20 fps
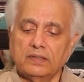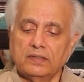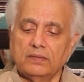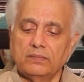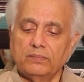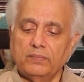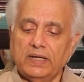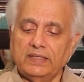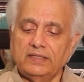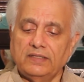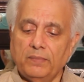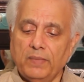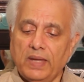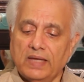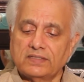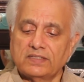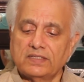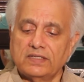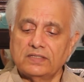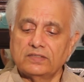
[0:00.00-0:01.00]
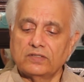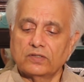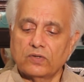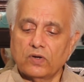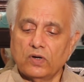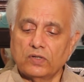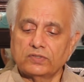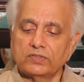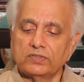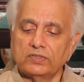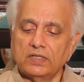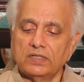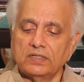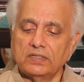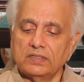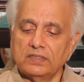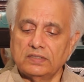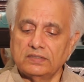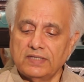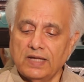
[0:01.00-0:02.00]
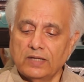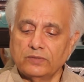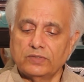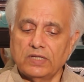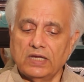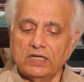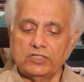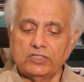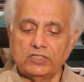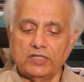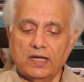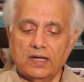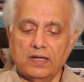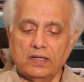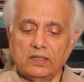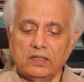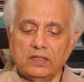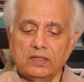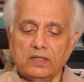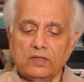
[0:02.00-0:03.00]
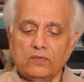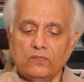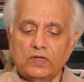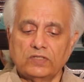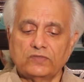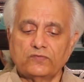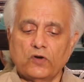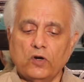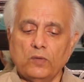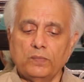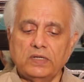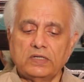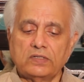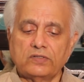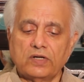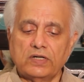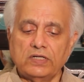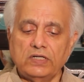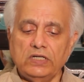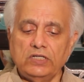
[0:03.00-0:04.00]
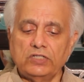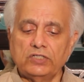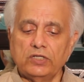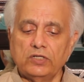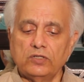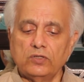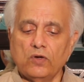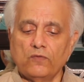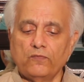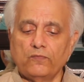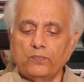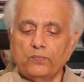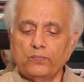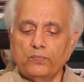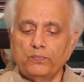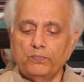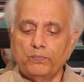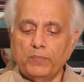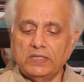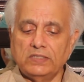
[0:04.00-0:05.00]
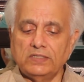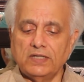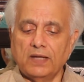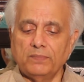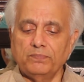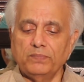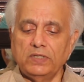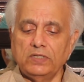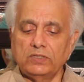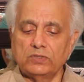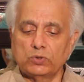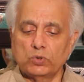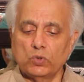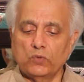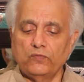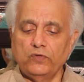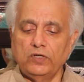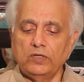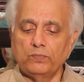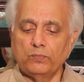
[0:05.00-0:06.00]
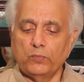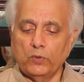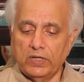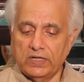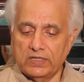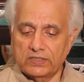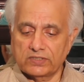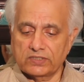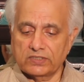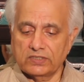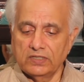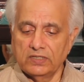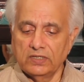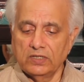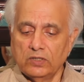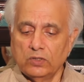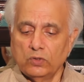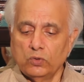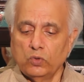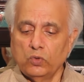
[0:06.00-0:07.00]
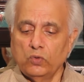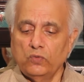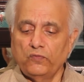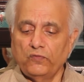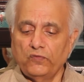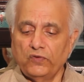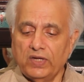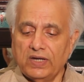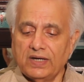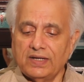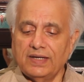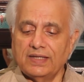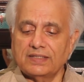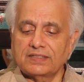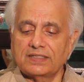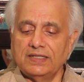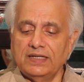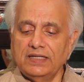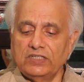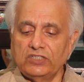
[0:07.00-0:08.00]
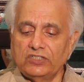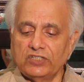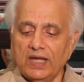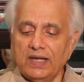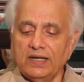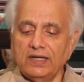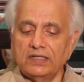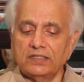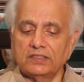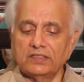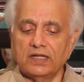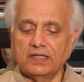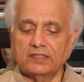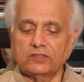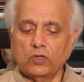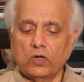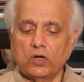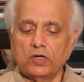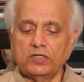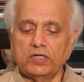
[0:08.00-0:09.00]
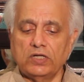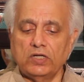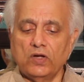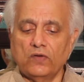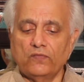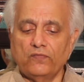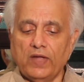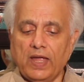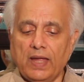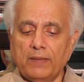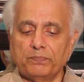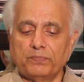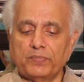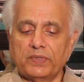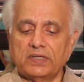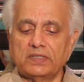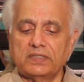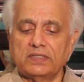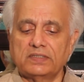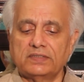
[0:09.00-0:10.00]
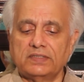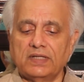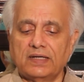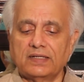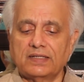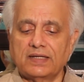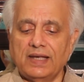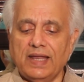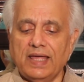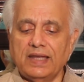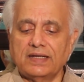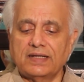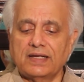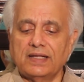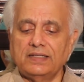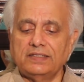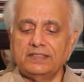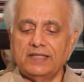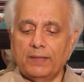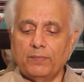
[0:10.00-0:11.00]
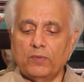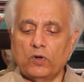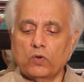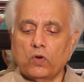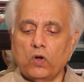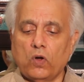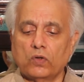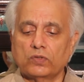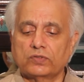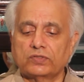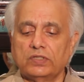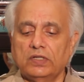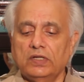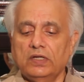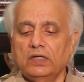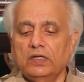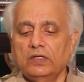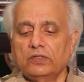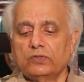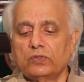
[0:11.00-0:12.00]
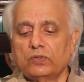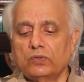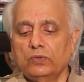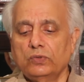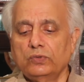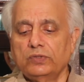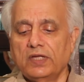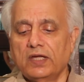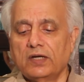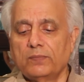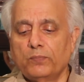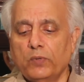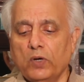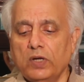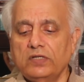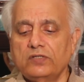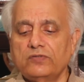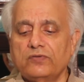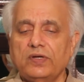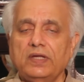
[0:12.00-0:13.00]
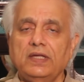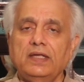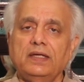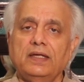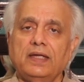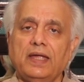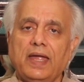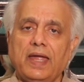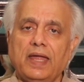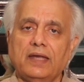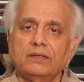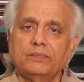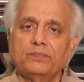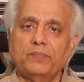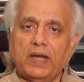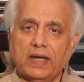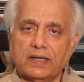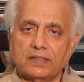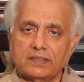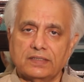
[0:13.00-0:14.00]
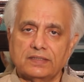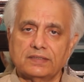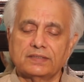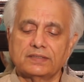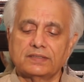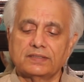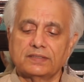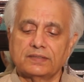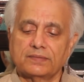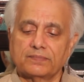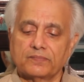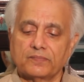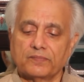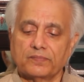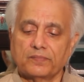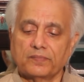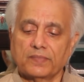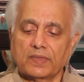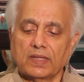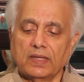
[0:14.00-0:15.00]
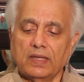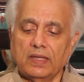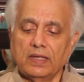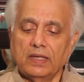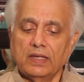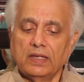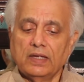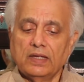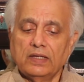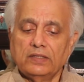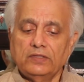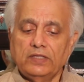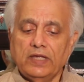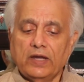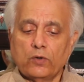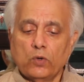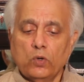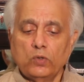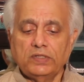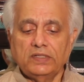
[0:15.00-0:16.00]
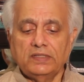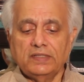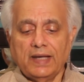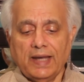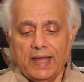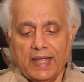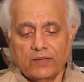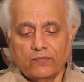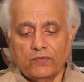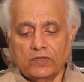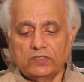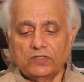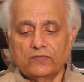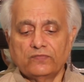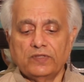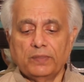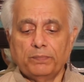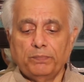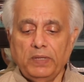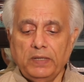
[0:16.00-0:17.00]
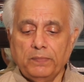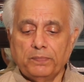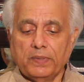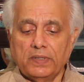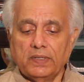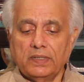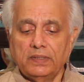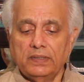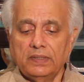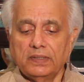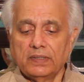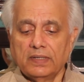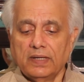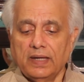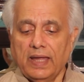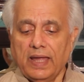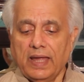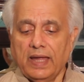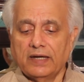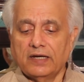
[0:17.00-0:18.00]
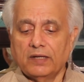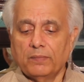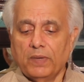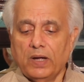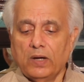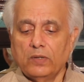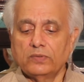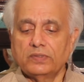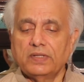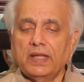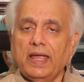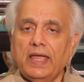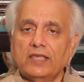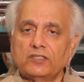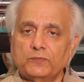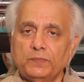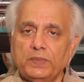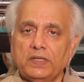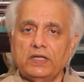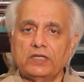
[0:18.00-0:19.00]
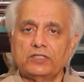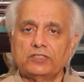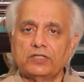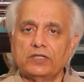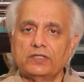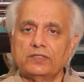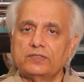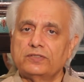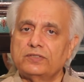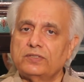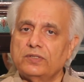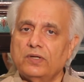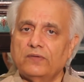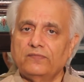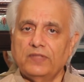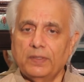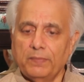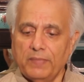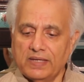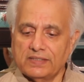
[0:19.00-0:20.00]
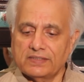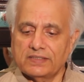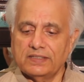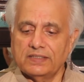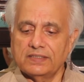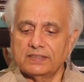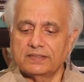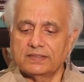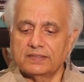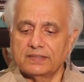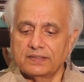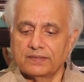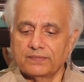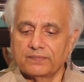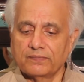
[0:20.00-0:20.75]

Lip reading: by the masses across South Asia, was from a tradition of Punjabi Sufi poets who fearlessly challenged the authority of emperors and clerical demagogues through their poetry and practice. They wrote in the language of the people and about the aspirations of the masses.